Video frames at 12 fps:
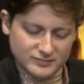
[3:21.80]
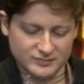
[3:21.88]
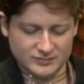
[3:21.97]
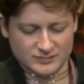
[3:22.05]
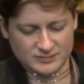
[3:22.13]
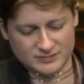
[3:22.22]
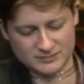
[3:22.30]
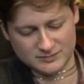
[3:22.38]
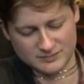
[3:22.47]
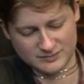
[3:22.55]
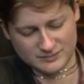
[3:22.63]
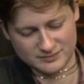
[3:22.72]

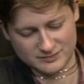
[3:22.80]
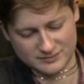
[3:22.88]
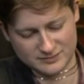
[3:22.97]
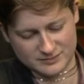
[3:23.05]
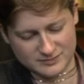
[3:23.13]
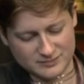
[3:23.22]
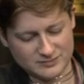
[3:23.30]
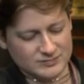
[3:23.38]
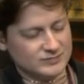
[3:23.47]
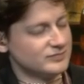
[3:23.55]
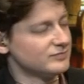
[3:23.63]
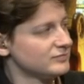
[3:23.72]

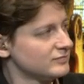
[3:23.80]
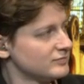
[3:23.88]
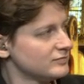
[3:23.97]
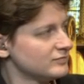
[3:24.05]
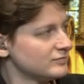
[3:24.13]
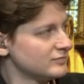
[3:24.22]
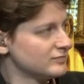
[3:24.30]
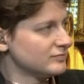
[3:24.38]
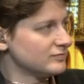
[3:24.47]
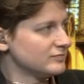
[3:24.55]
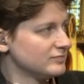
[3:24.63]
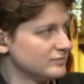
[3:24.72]

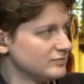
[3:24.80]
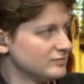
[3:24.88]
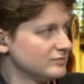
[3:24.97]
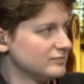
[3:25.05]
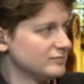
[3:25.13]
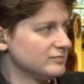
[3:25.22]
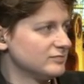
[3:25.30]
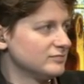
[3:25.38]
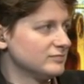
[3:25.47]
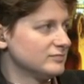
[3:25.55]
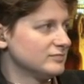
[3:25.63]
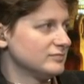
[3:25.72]

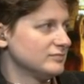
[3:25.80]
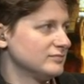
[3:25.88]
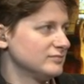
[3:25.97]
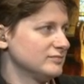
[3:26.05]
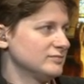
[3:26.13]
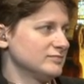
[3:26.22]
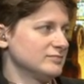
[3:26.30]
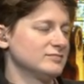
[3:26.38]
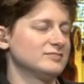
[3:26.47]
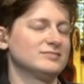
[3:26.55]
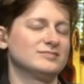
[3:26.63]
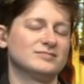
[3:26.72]
No words are spoken by the person on screen.